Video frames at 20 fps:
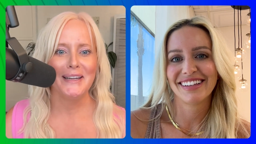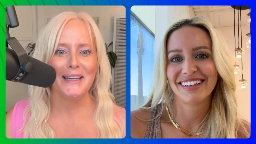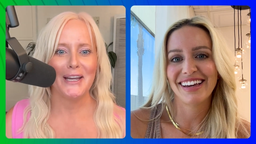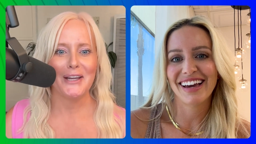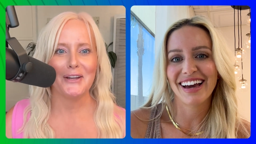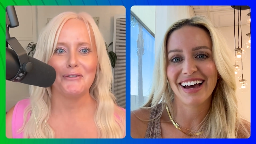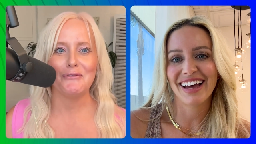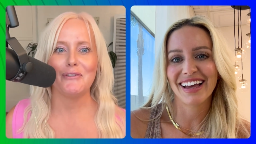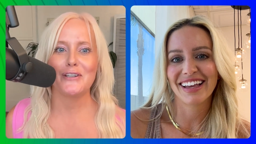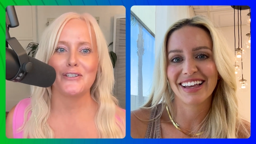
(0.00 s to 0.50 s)

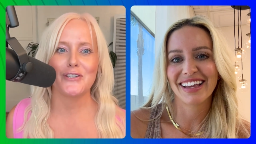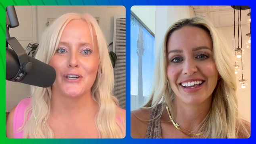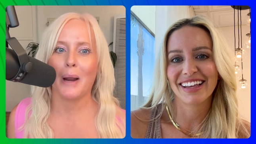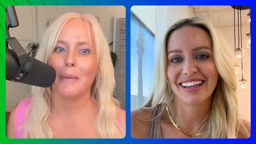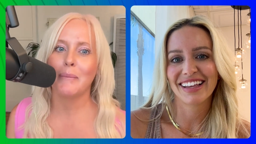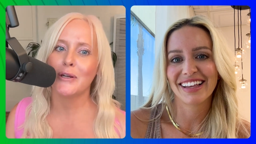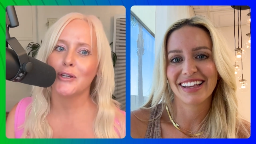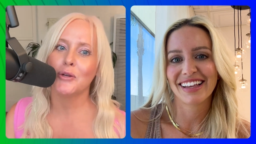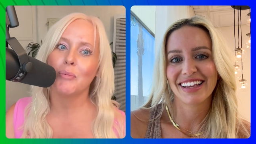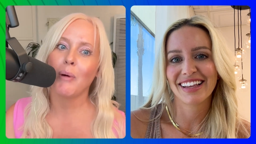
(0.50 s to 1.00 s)
Speaker 1: envision? Yeah.
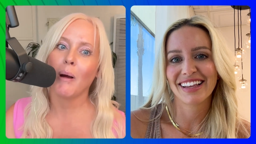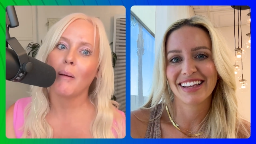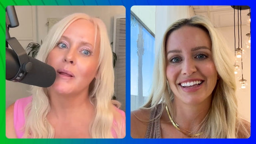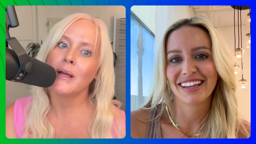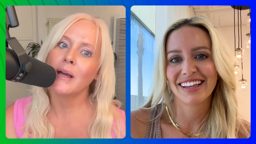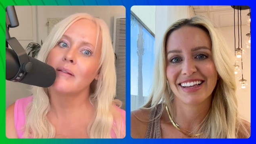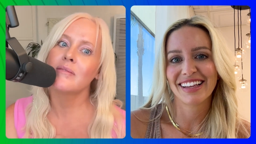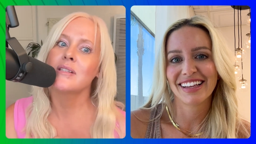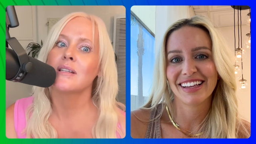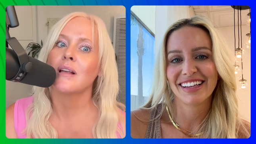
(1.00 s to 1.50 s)
I mean, you
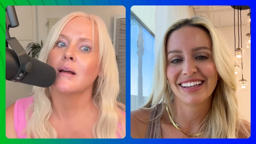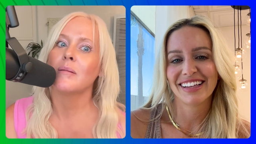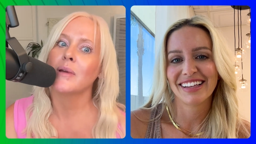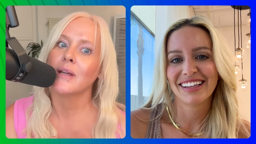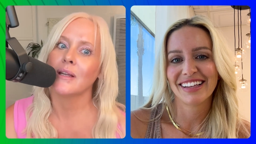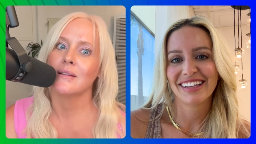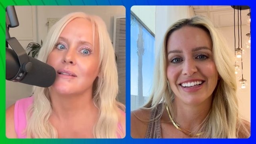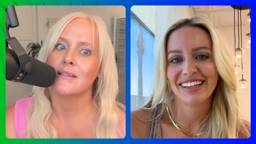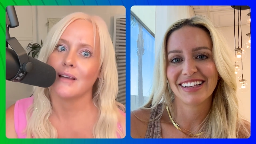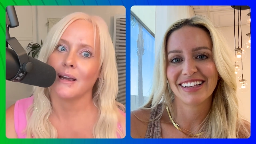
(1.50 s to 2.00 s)
probably have some
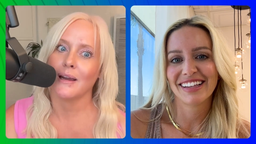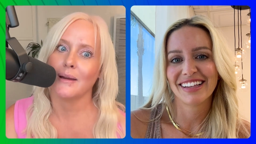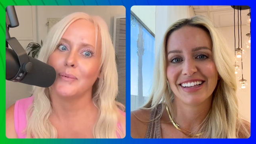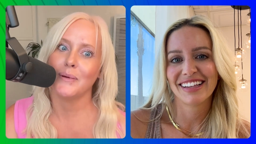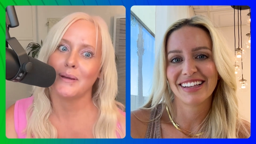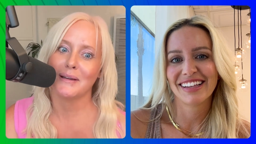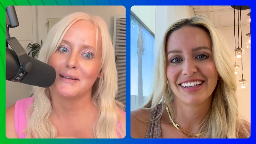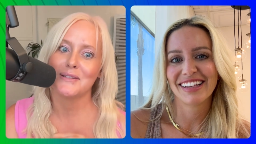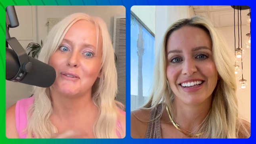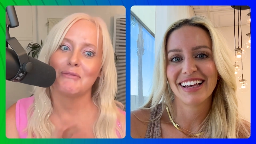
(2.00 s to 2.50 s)
insight
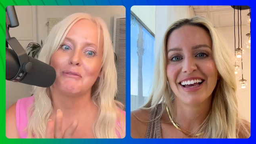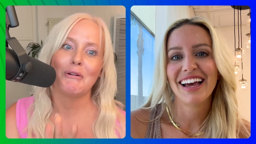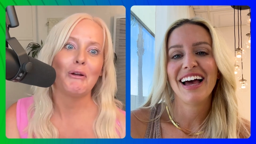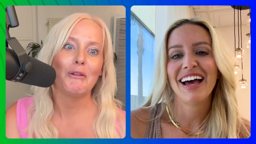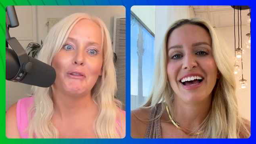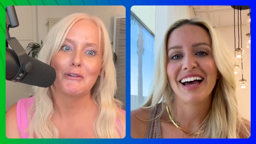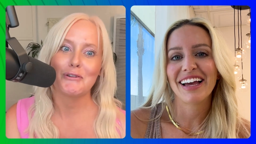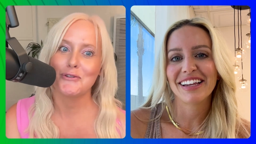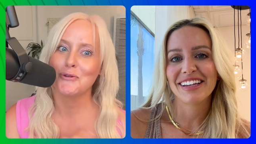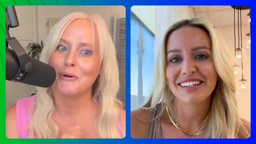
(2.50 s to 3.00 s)
because of
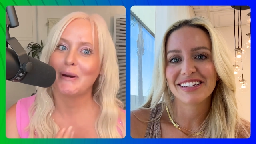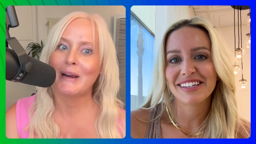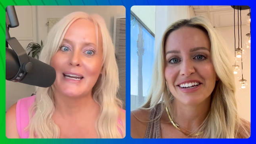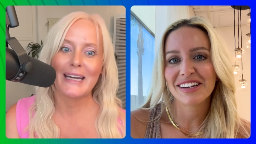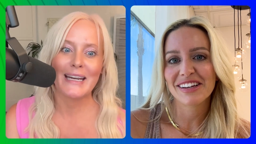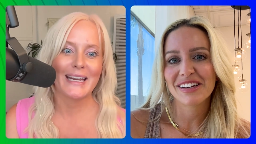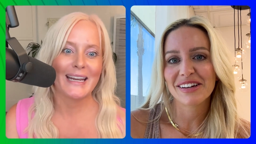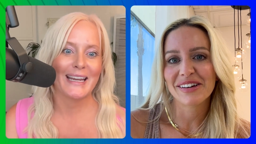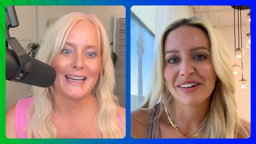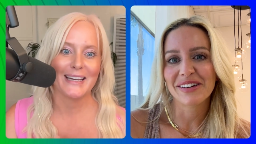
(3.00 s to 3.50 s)
all the
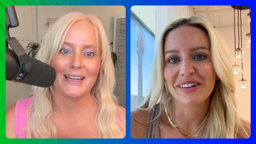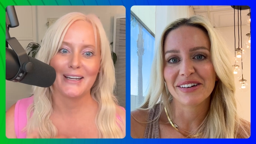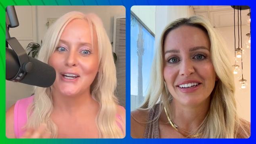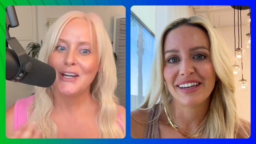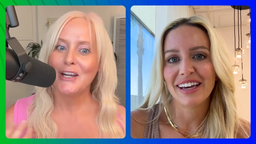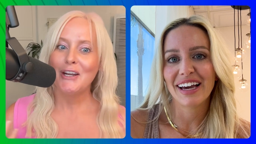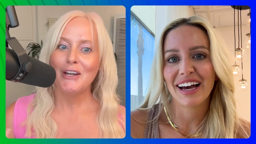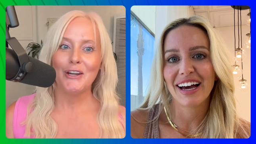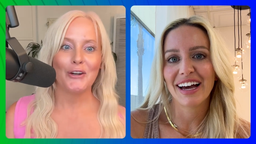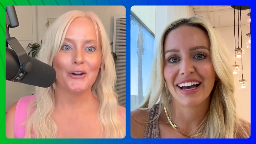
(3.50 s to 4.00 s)
training and
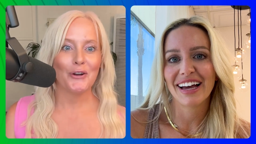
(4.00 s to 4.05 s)
yeah.